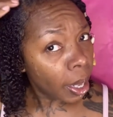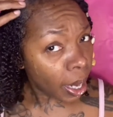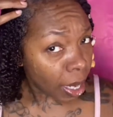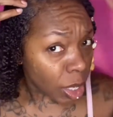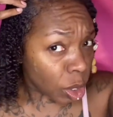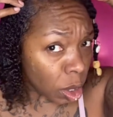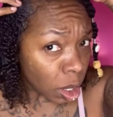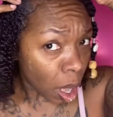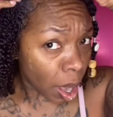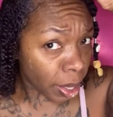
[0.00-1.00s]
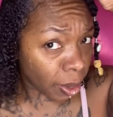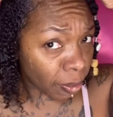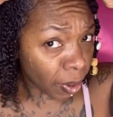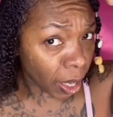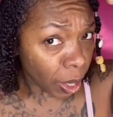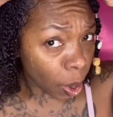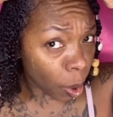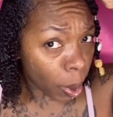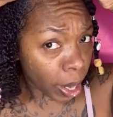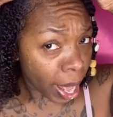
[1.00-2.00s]
and as you saw in the video,
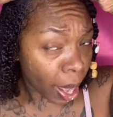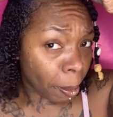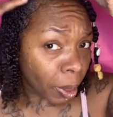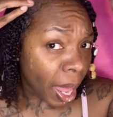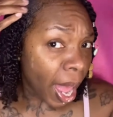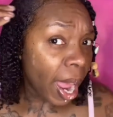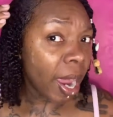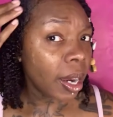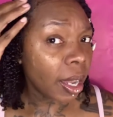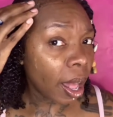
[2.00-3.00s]
when I applied